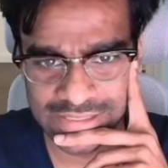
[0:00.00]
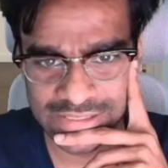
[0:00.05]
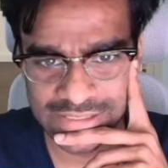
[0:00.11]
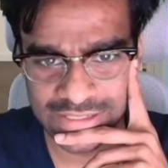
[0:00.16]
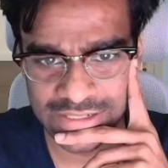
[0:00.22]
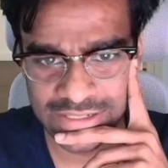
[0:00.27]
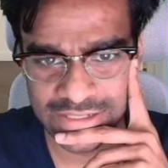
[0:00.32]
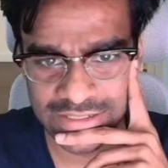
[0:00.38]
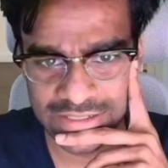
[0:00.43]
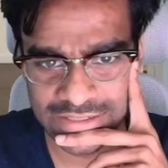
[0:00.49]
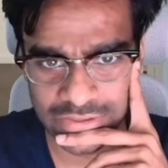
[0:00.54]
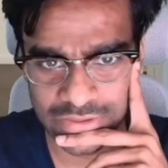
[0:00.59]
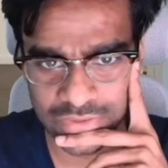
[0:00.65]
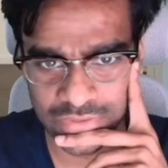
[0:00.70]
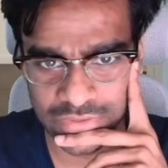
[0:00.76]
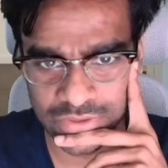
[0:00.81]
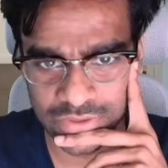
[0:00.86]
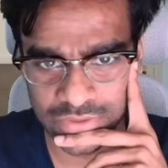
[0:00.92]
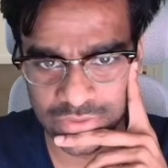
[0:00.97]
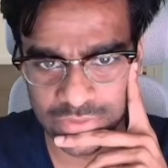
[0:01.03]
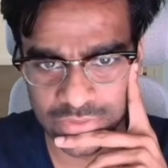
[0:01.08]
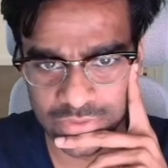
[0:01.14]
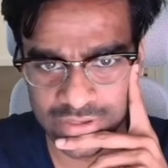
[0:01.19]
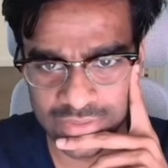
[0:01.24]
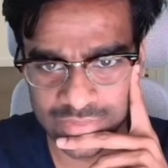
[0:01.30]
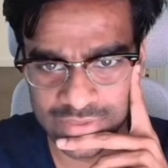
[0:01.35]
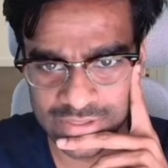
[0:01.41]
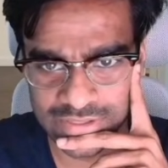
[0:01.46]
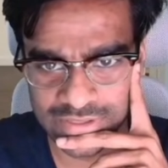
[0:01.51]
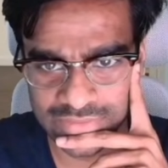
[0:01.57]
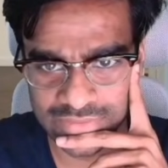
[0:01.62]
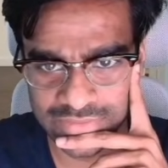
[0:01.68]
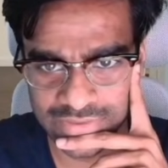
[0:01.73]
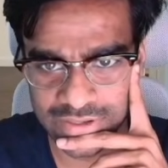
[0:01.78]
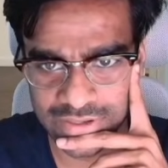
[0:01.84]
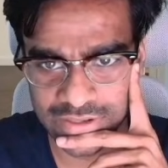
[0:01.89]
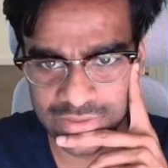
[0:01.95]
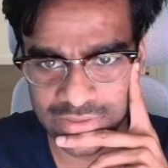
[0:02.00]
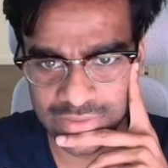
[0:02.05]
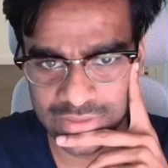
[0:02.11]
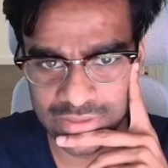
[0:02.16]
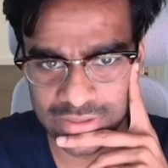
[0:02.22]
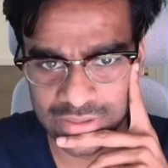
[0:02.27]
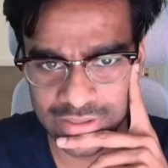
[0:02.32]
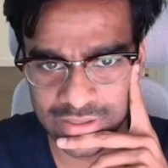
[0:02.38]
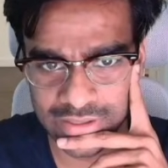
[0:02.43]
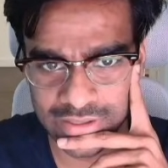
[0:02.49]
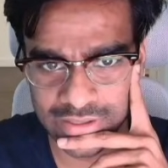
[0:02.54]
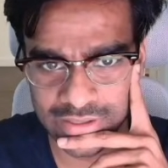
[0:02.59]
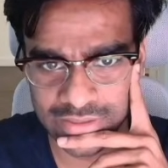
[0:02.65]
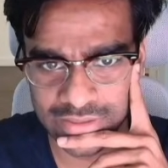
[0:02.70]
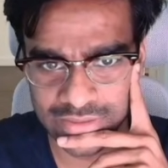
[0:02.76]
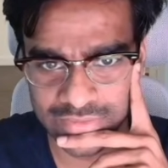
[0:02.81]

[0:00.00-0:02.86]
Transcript: that it's got the Claude MD file and